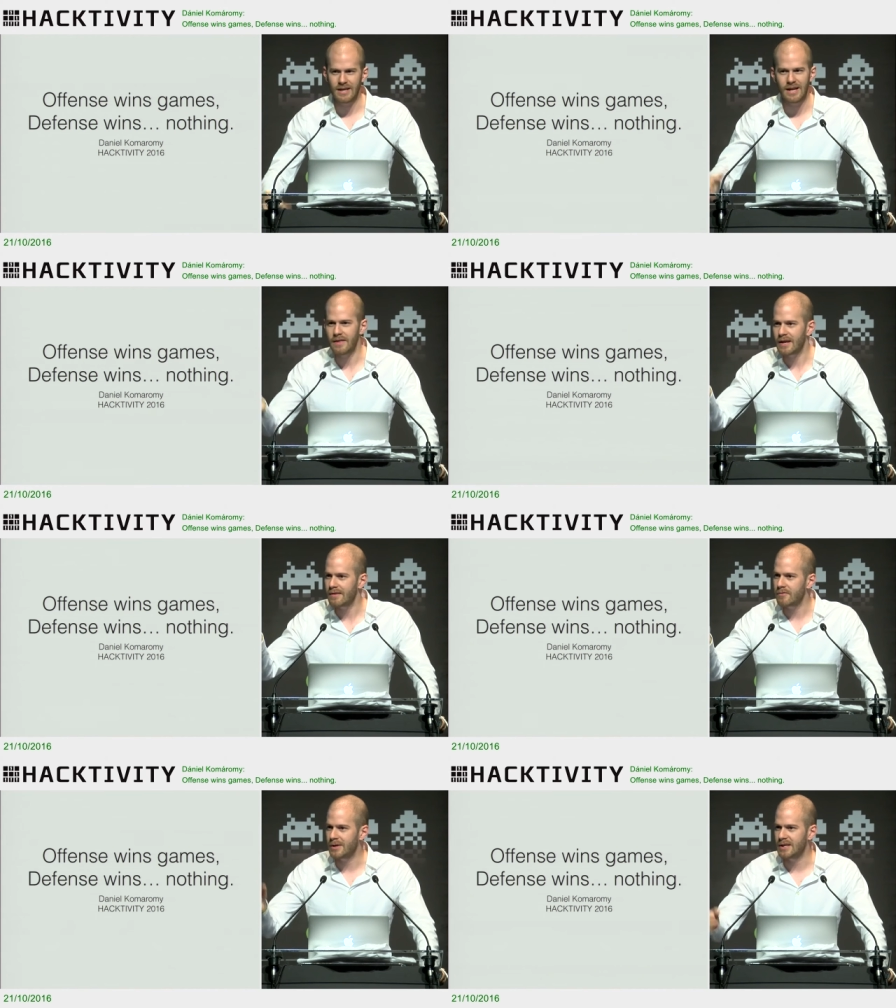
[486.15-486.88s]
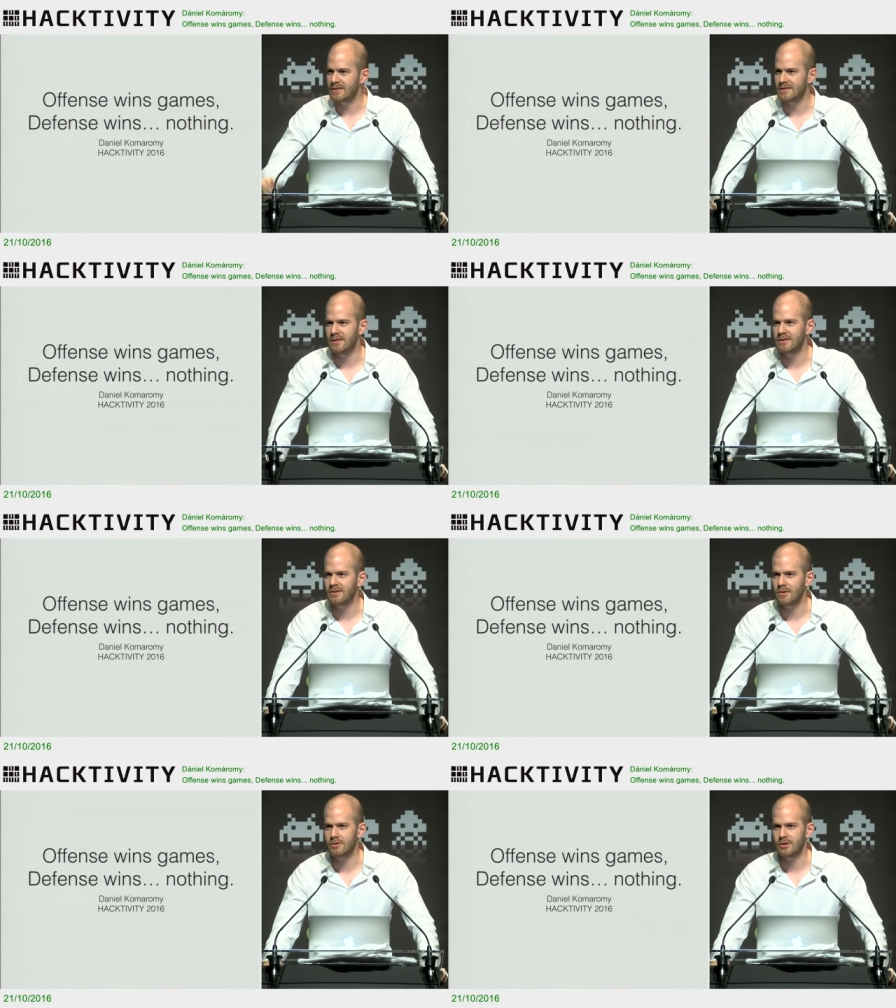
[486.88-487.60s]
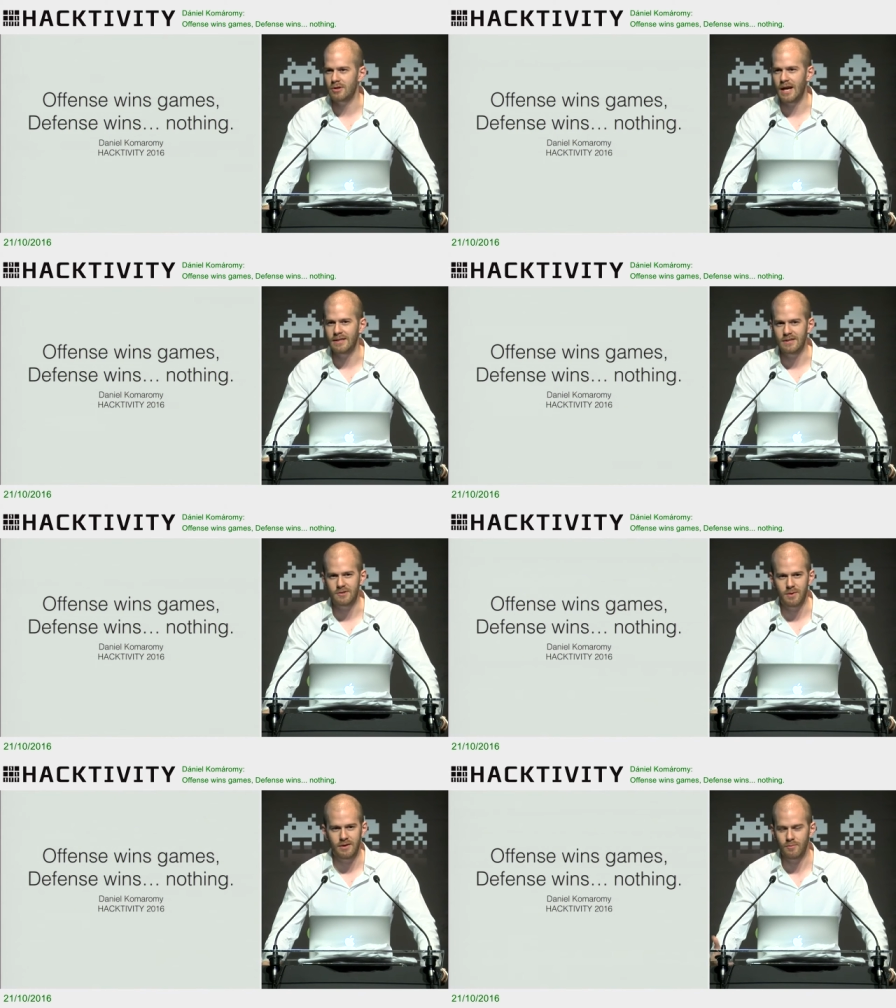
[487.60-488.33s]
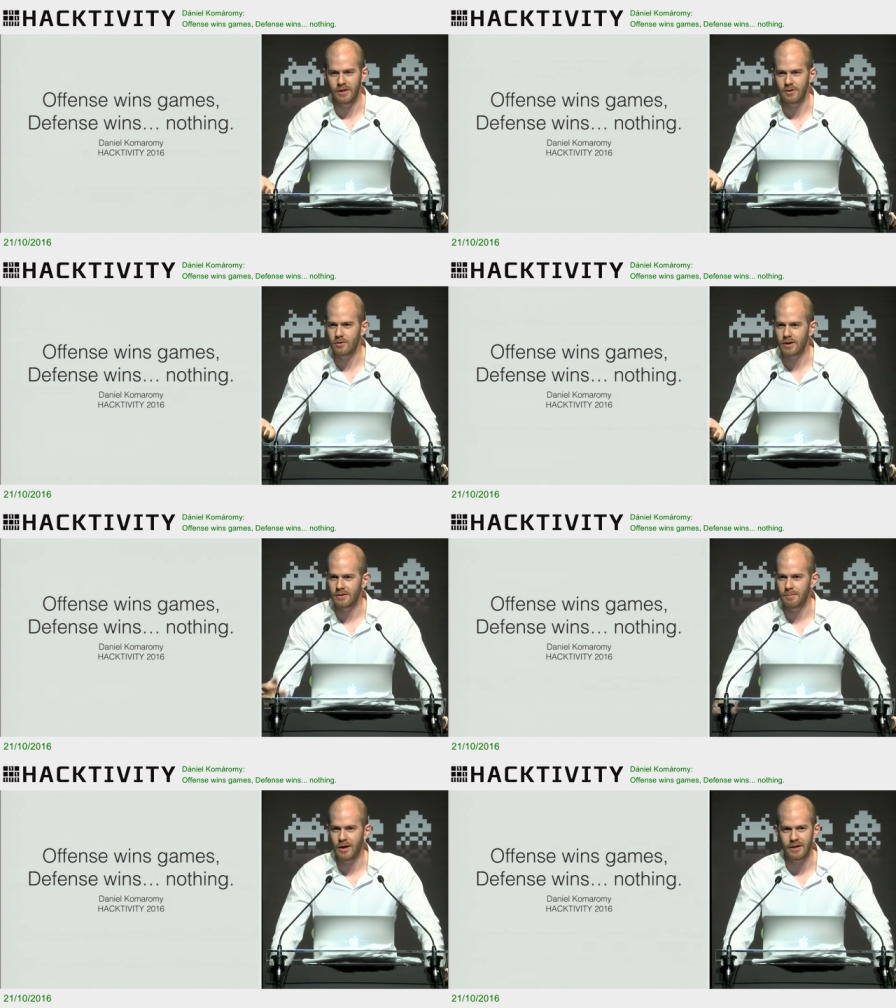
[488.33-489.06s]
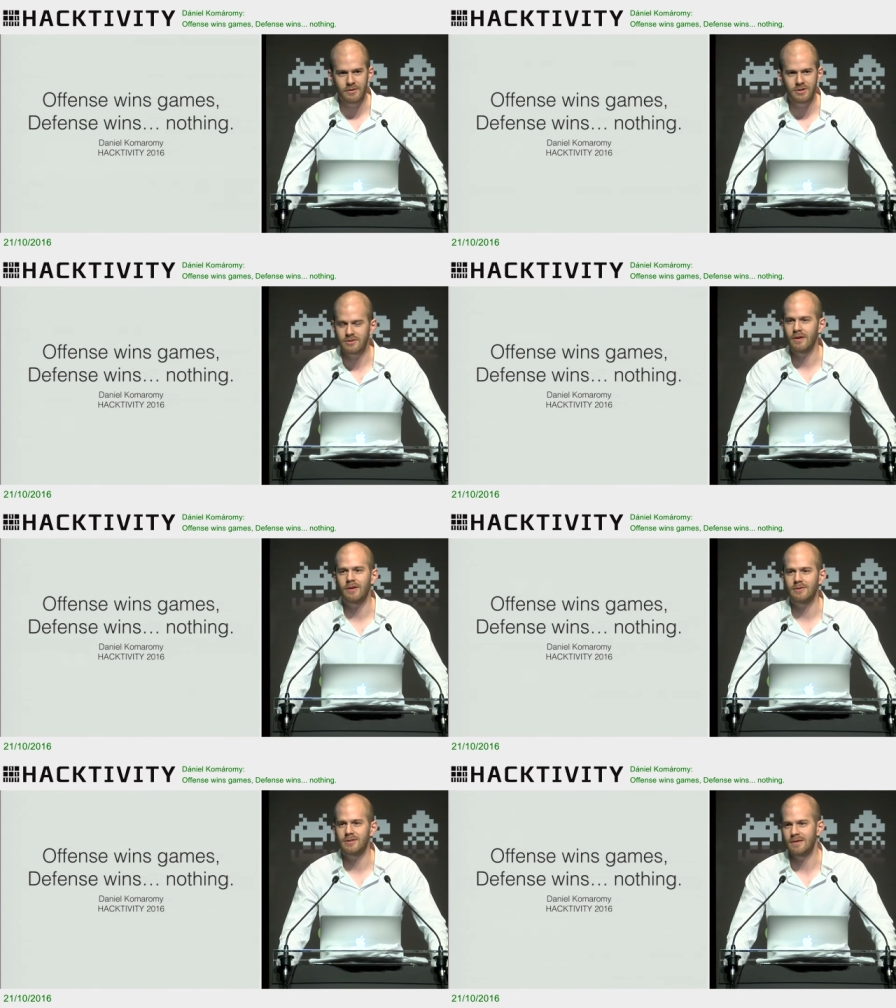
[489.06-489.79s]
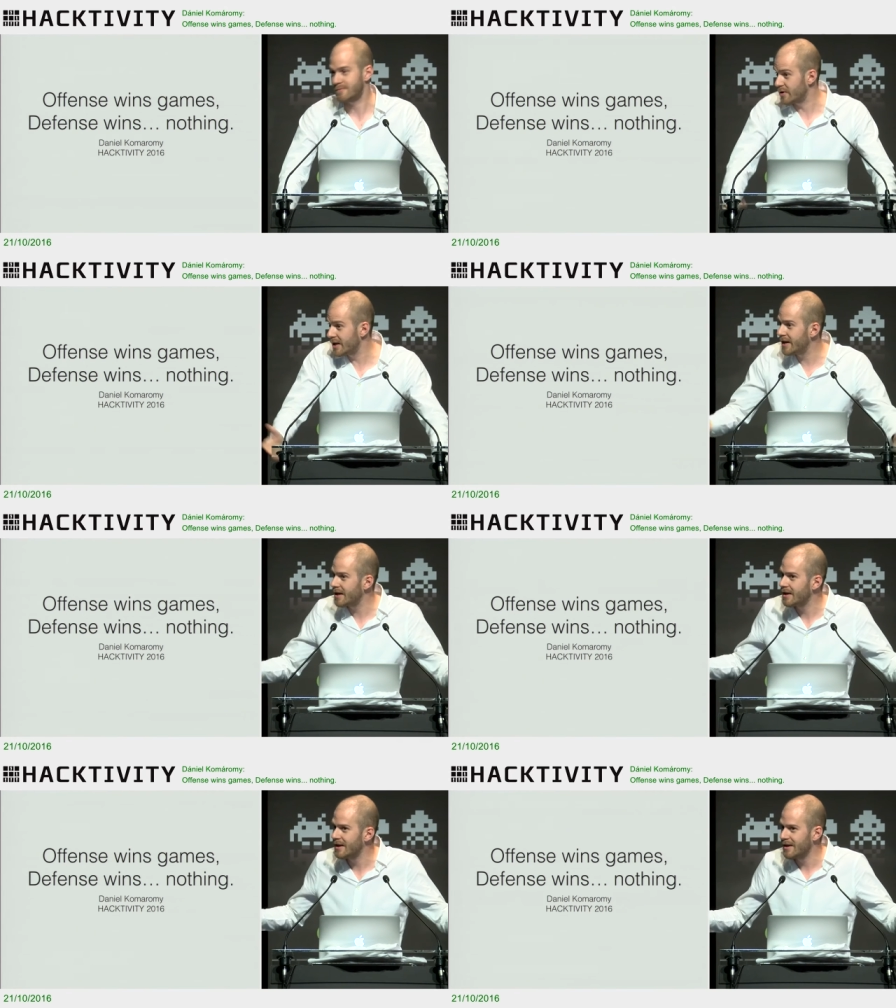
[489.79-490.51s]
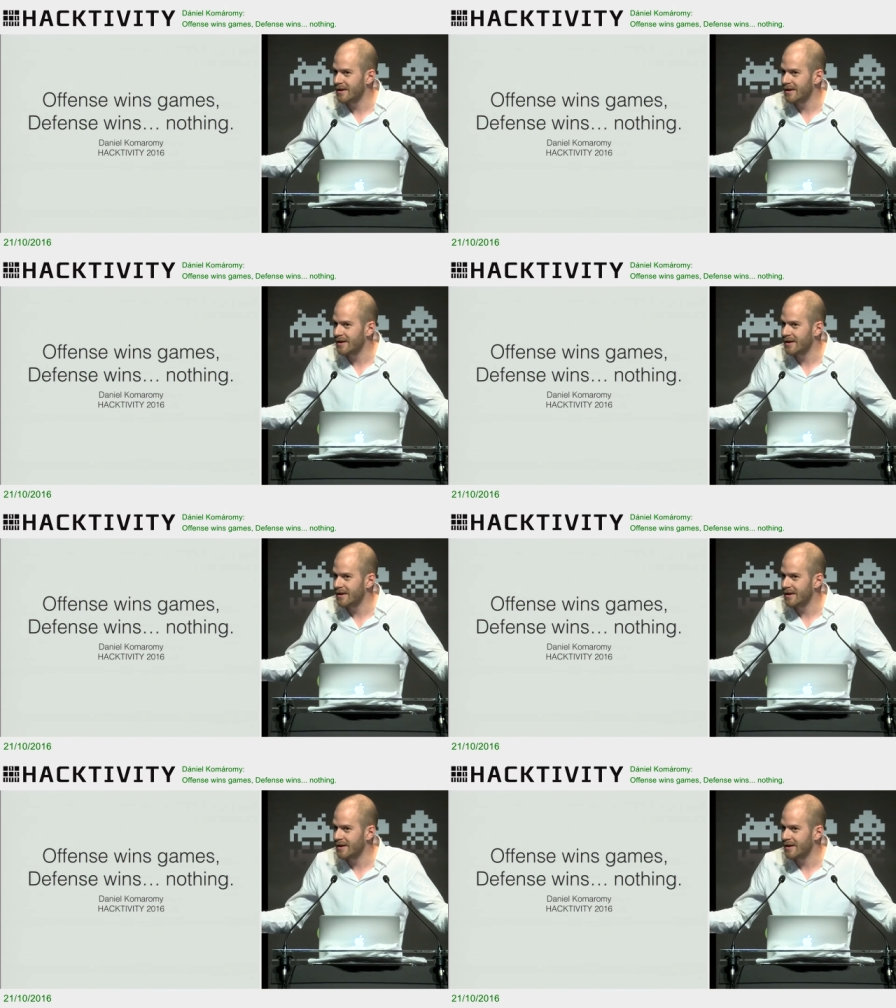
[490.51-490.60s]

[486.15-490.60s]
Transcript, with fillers: And I think everybody has seen a disclosure like this. When you look at the bug and you just think to yourself, really?